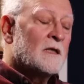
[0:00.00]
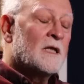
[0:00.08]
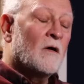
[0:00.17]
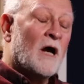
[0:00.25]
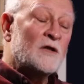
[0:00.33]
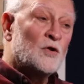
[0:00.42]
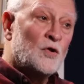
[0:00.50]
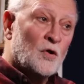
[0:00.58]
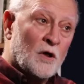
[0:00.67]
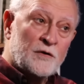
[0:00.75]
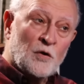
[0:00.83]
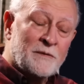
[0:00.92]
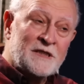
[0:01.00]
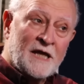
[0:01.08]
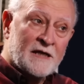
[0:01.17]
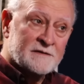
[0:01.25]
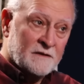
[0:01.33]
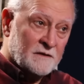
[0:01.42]
Now, I don't know. Nobody
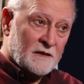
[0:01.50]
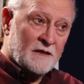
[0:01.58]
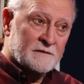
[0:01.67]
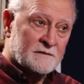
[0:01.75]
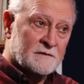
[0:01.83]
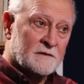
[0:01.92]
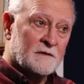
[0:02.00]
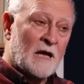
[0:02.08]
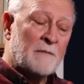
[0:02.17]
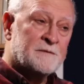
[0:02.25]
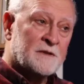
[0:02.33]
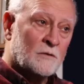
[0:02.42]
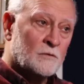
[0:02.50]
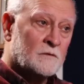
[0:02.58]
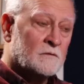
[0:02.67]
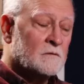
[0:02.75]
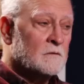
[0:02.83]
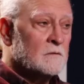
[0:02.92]
has
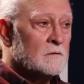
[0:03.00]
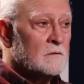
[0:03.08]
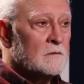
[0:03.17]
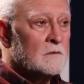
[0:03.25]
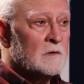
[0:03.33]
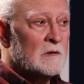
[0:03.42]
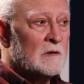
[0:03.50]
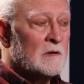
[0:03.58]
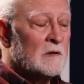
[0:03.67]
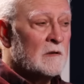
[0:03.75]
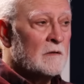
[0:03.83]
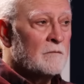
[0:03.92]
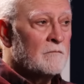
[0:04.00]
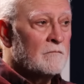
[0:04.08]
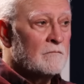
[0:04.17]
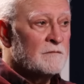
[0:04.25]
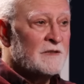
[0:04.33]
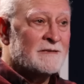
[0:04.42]
absolute
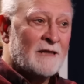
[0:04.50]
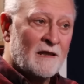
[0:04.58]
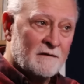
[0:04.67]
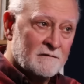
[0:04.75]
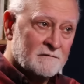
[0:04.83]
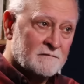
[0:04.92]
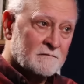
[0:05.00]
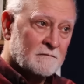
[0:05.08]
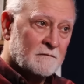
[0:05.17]
details.